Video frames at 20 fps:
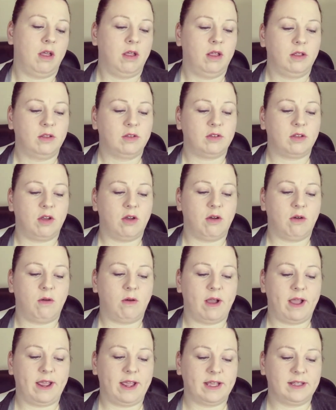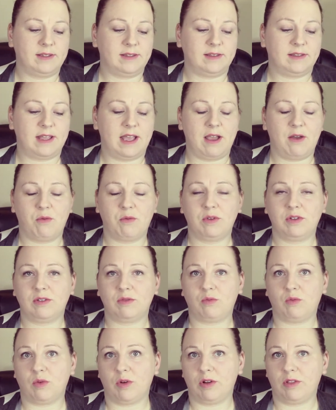so I guess that was
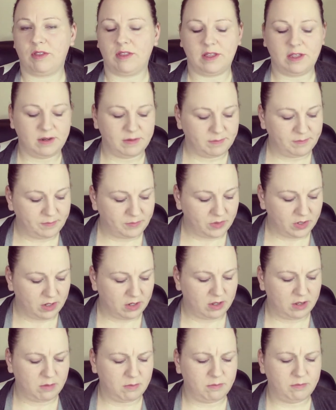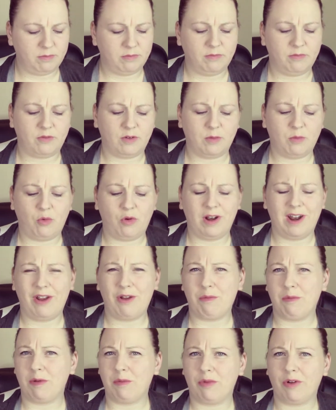worth it. Um, from what I
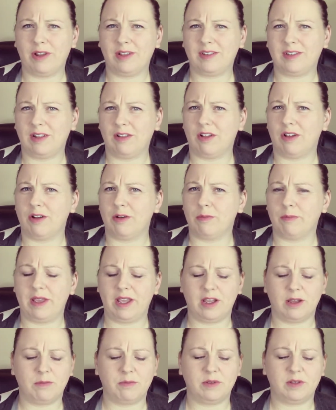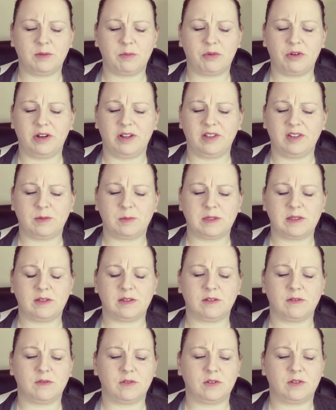remember, Estée Lauder makeup is pretty
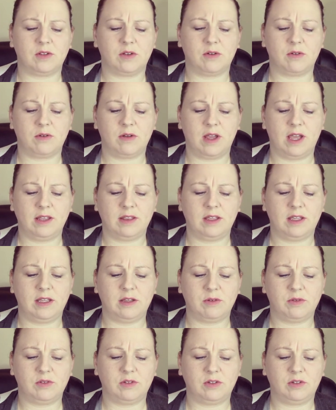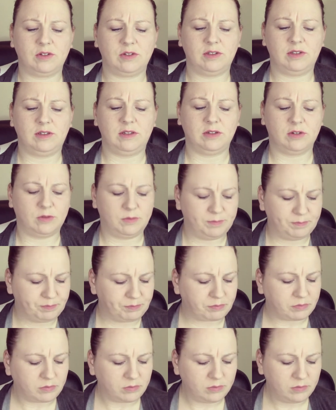expensive, so I think it was a good deal.
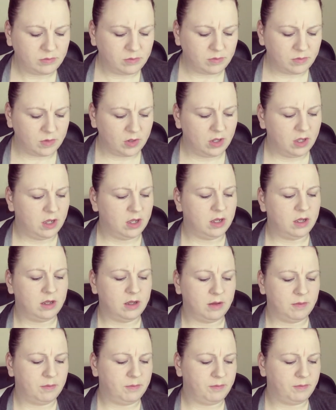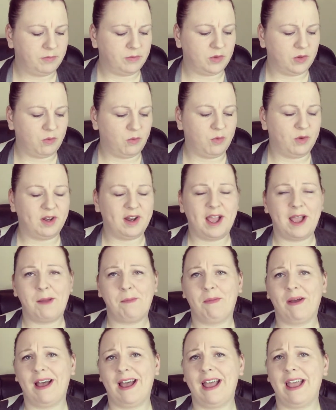Um, would I
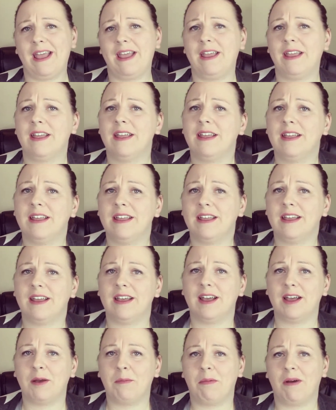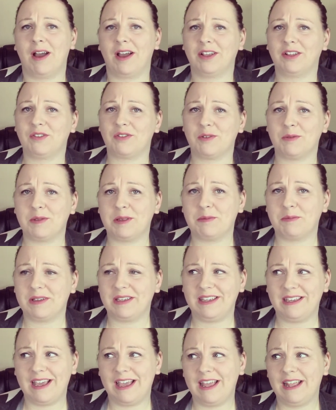buy a box from them
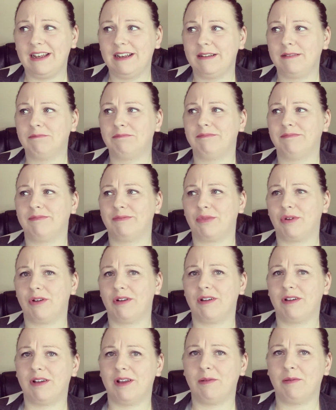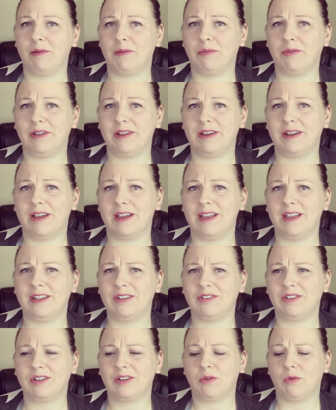again? Probably not. It
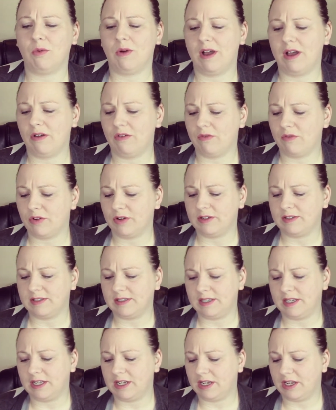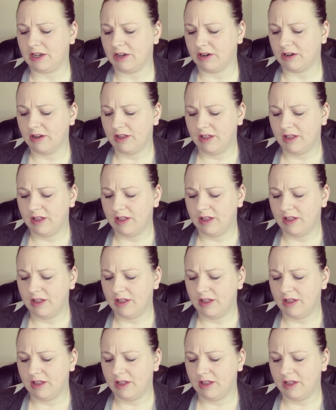took a while for it to get here.